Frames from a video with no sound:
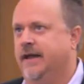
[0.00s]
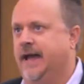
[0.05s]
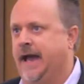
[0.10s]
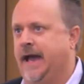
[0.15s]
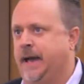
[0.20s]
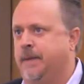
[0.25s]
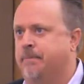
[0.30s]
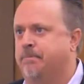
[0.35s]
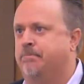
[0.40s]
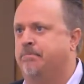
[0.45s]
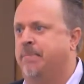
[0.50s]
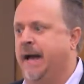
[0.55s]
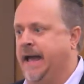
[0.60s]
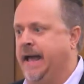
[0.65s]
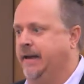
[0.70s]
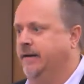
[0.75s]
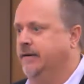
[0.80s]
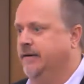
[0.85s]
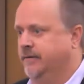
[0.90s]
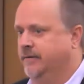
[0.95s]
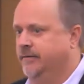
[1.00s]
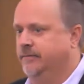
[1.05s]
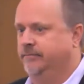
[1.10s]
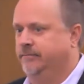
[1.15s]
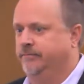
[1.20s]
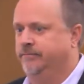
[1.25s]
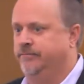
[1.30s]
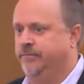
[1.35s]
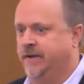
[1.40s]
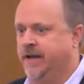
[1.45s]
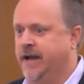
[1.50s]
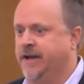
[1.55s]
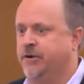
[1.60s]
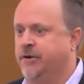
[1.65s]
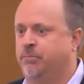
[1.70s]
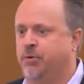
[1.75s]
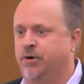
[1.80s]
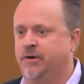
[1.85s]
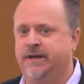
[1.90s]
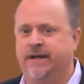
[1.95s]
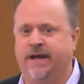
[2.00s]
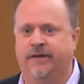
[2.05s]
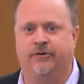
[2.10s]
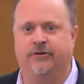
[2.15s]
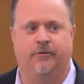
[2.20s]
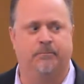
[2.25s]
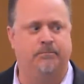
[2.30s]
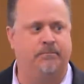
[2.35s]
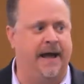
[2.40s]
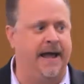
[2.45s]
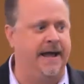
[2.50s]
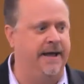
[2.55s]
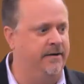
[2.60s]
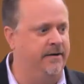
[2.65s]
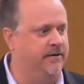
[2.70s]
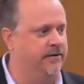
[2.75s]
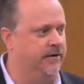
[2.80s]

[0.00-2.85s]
a bank, okay? You're putting together a bank